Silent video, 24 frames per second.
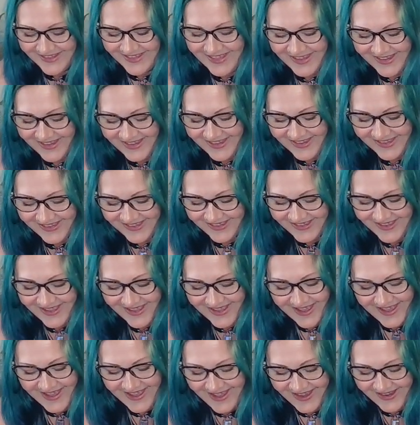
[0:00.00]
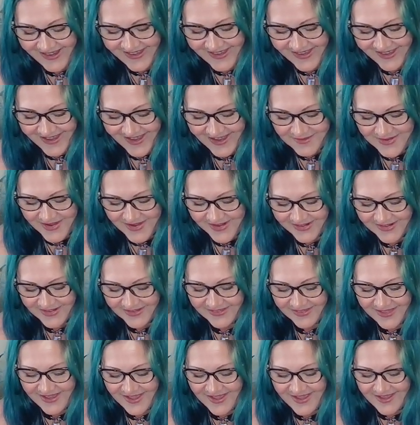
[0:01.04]
Like I'm not gonna
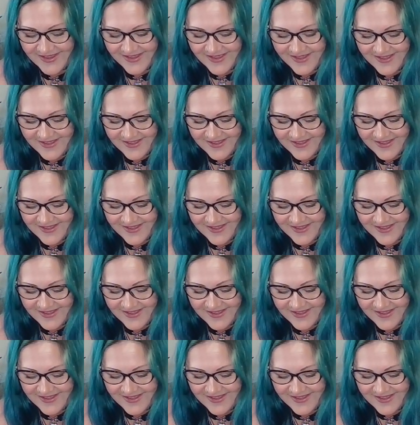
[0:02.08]
lie,